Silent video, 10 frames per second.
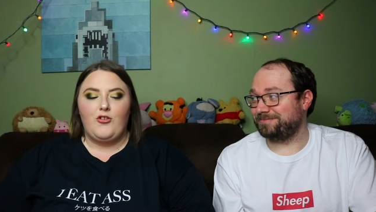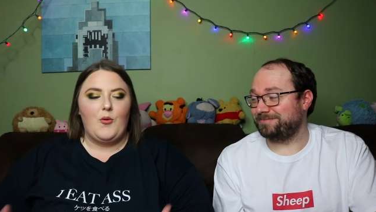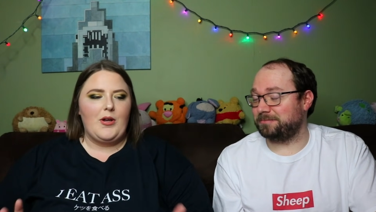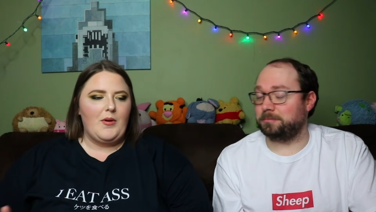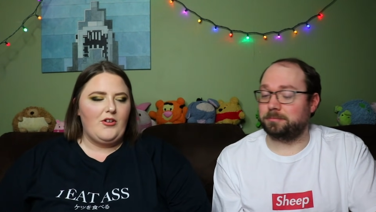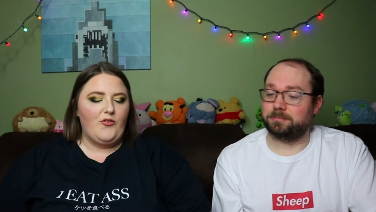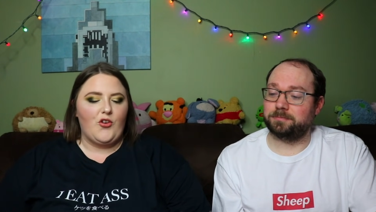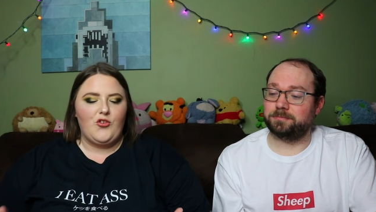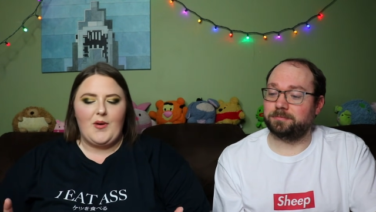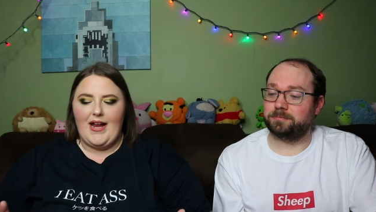Speaker 1: so what do you want to do
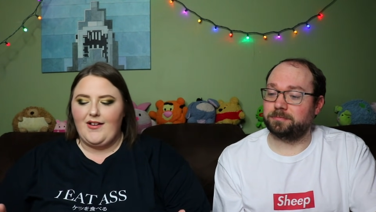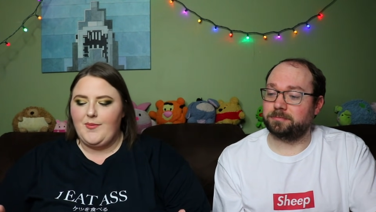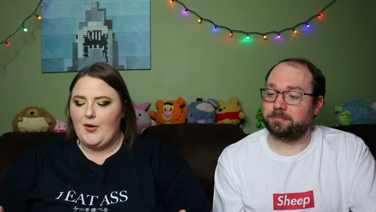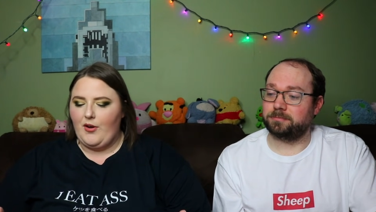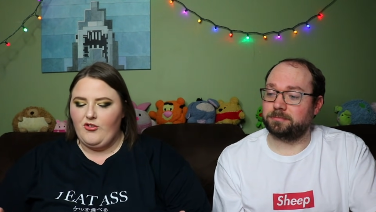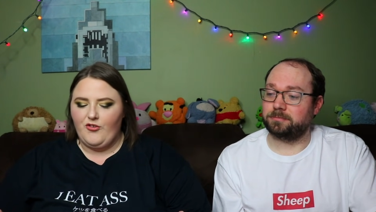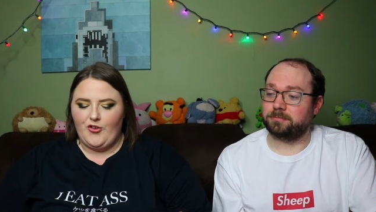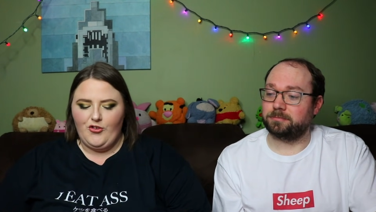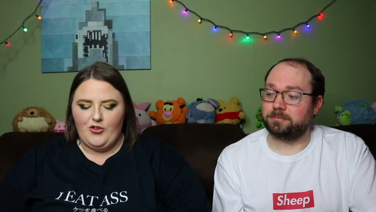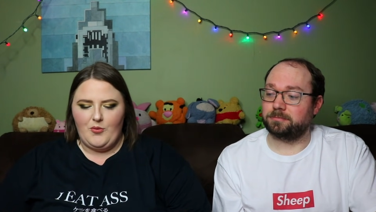first? You want to ask me a question
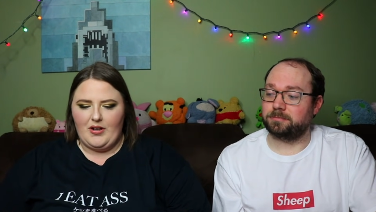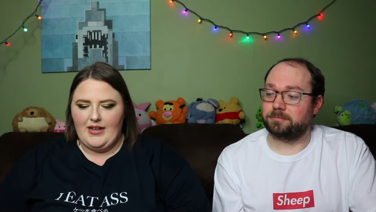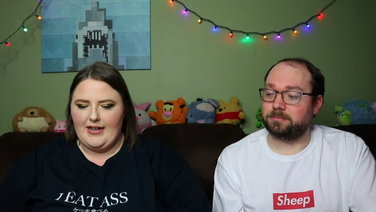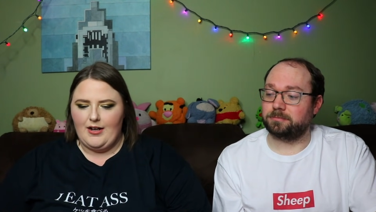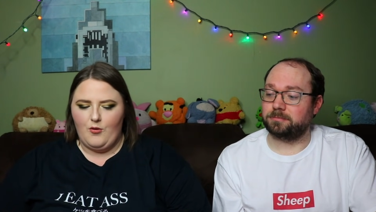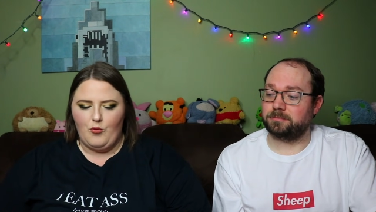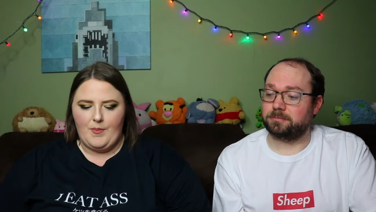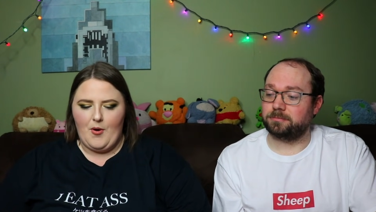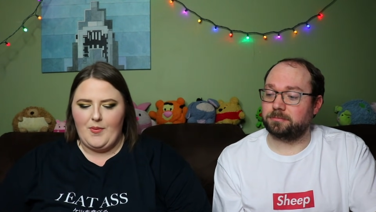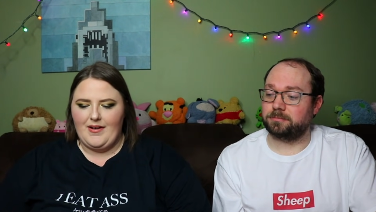first, or you want to like rip
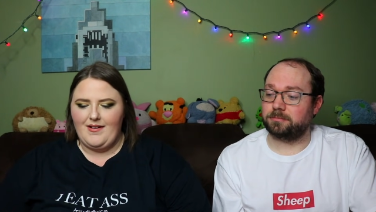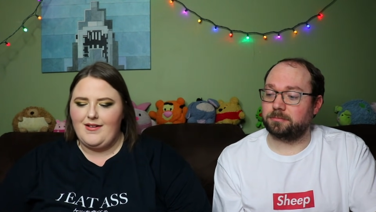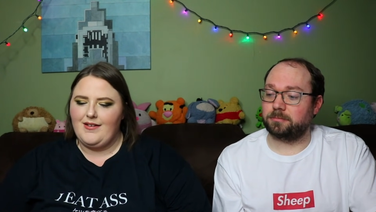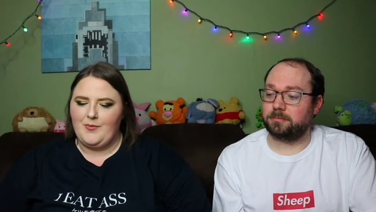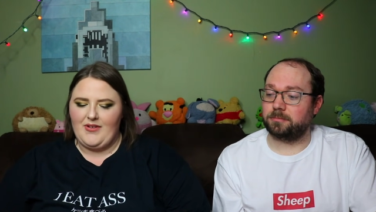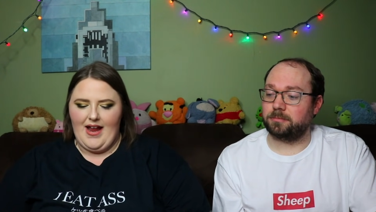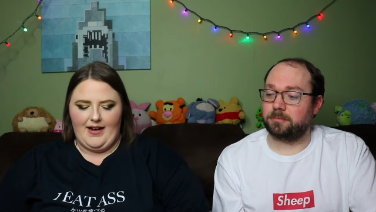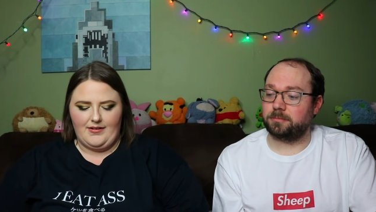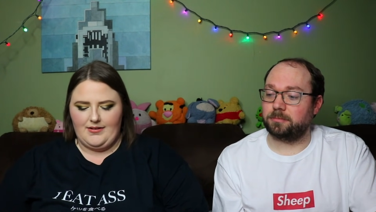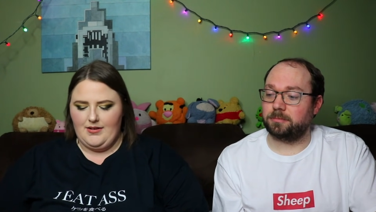open into some
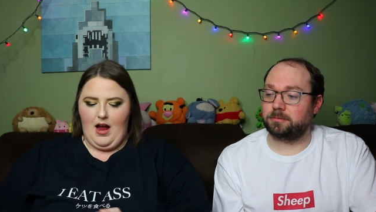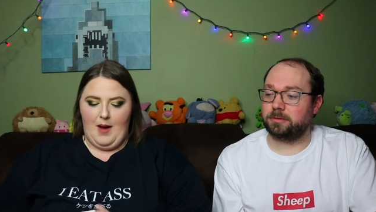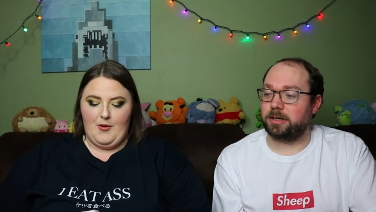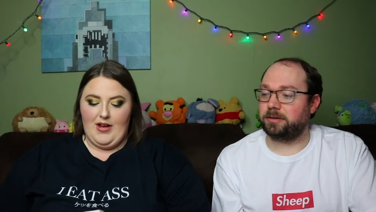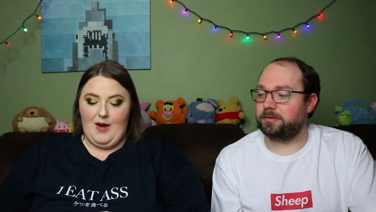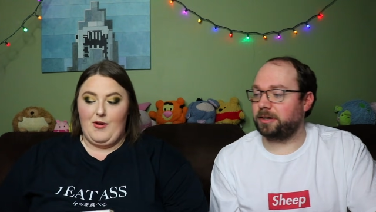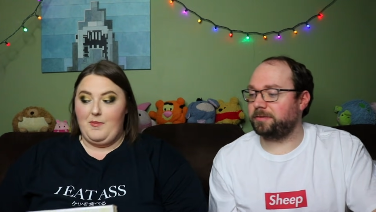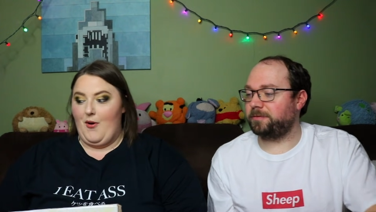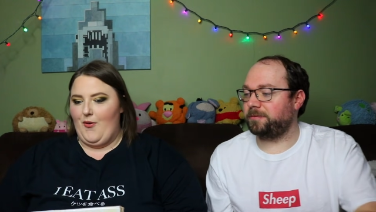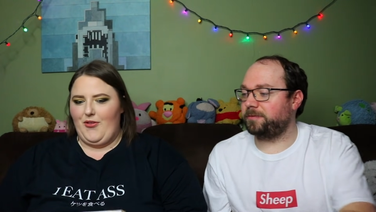snacks? I'm uh, okay with I
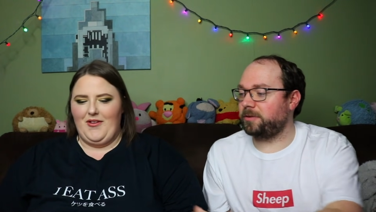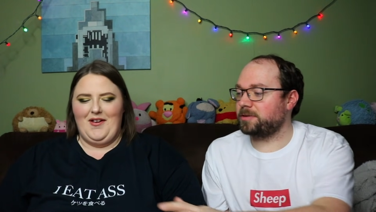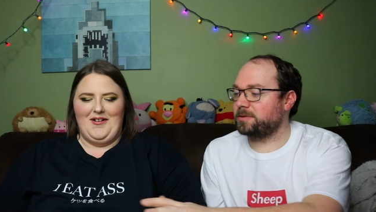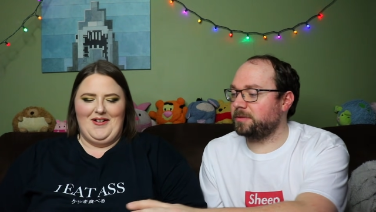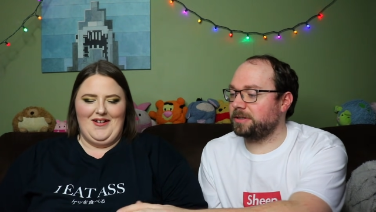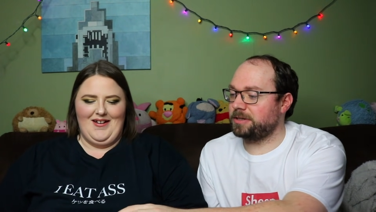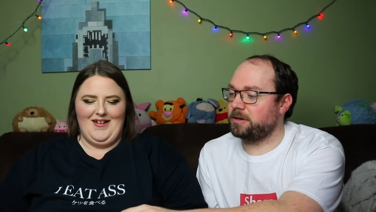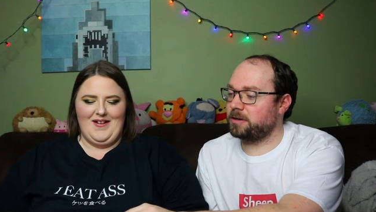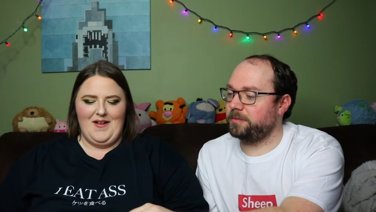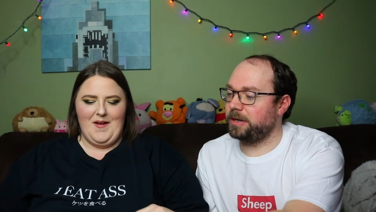both.
Speaker 2: First, want to
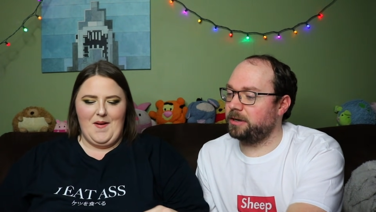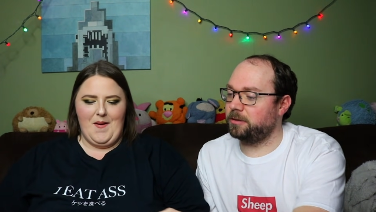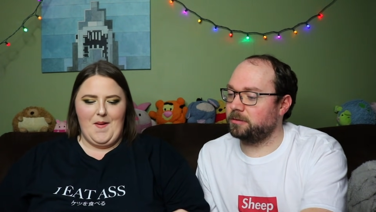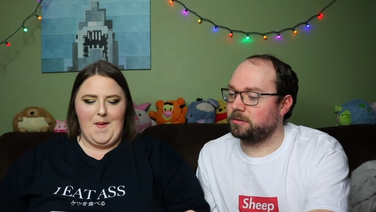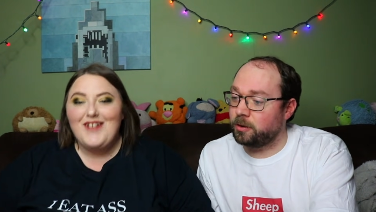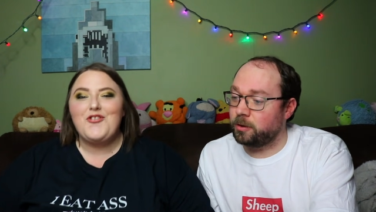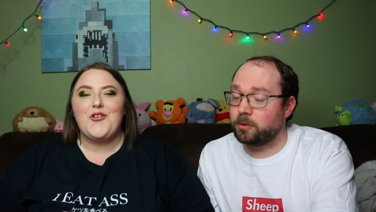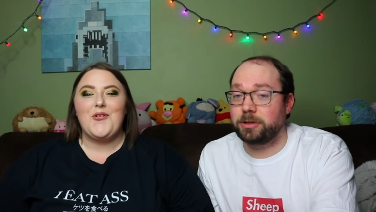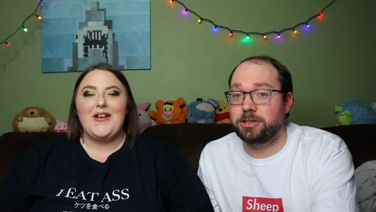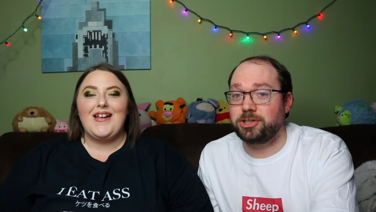talk about holy
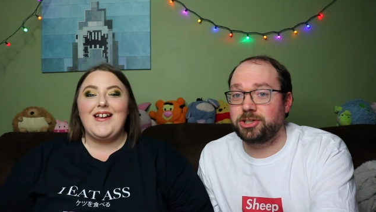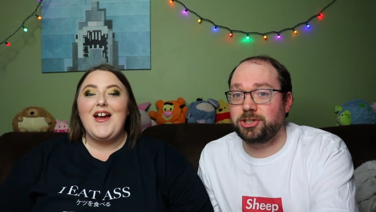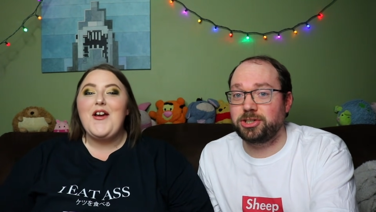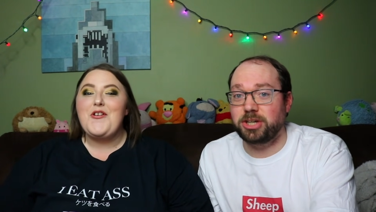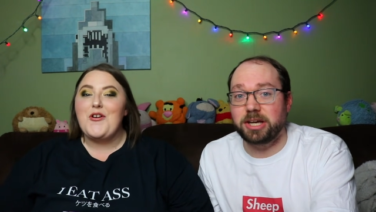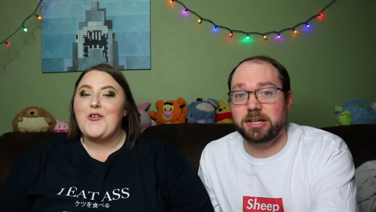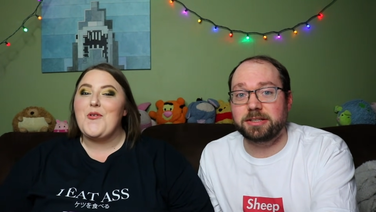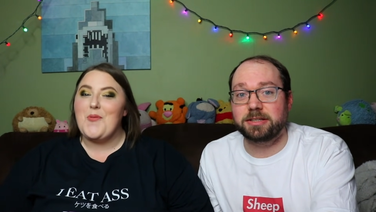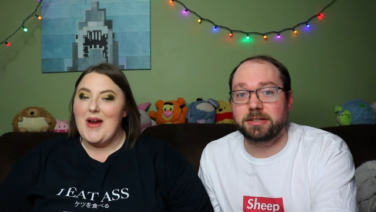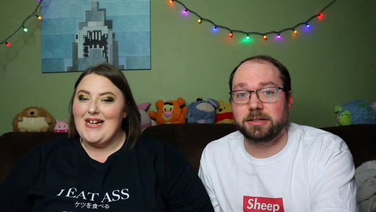Trudy,
Speaker 1: shit, you're
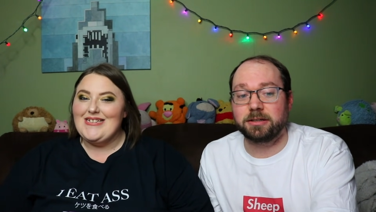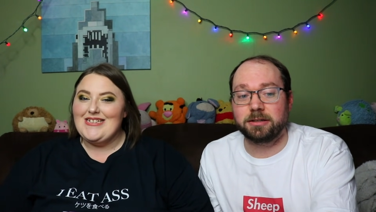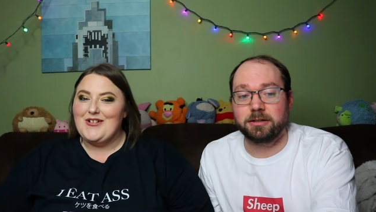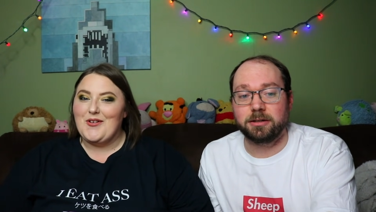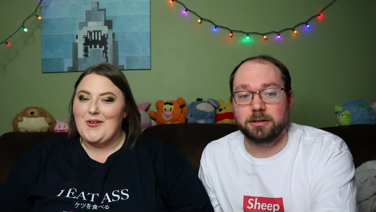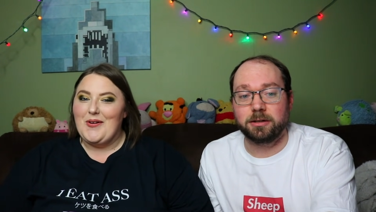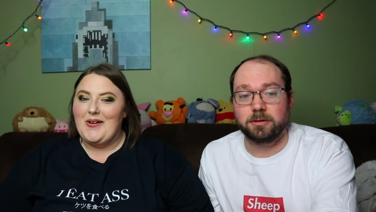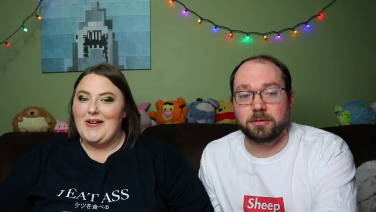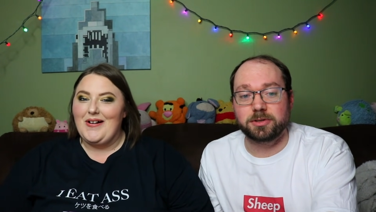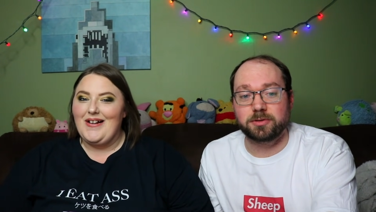crazy girl.
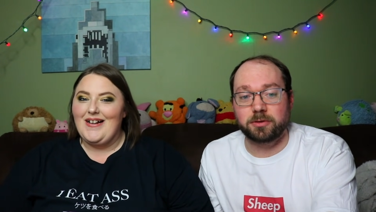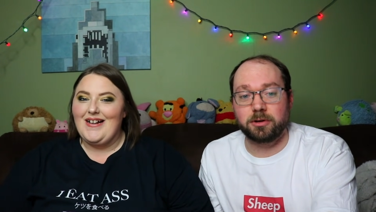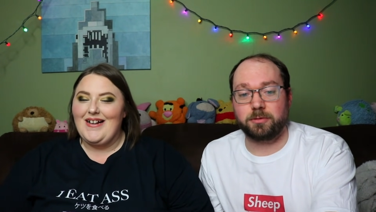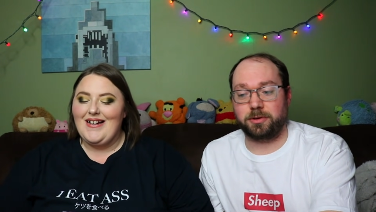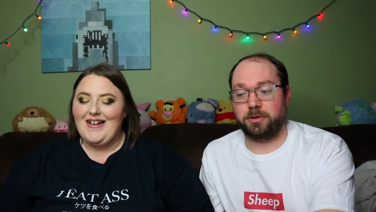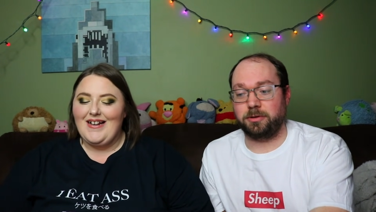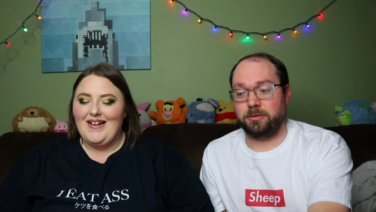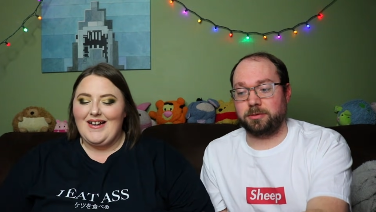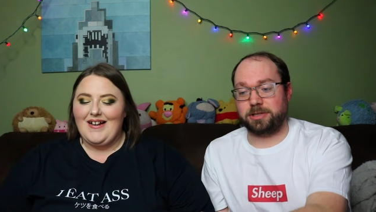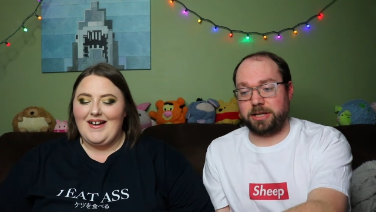What
Speaker 2: is wrong with
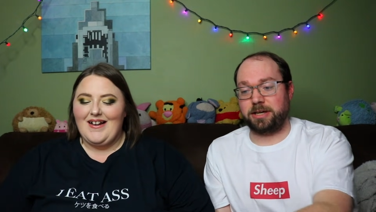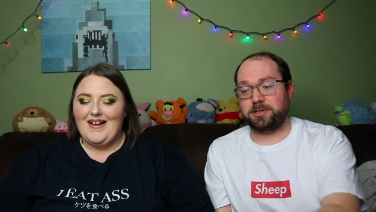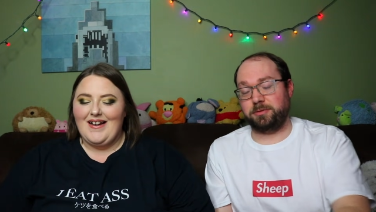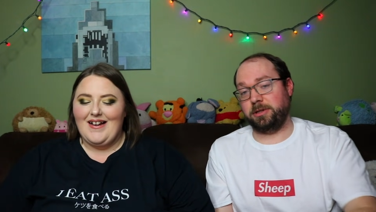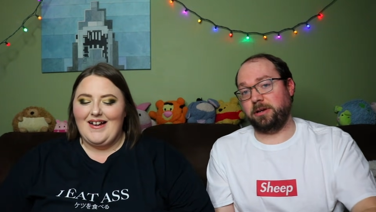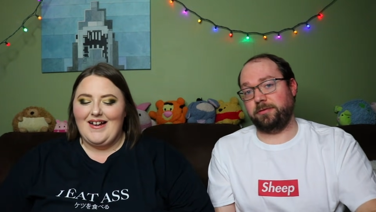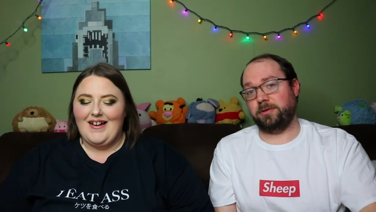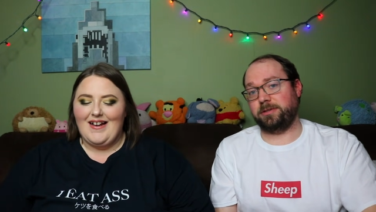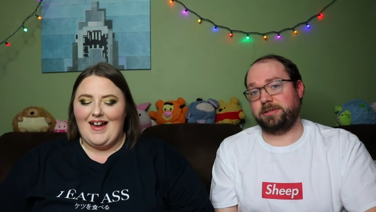you? Slash, we love you at the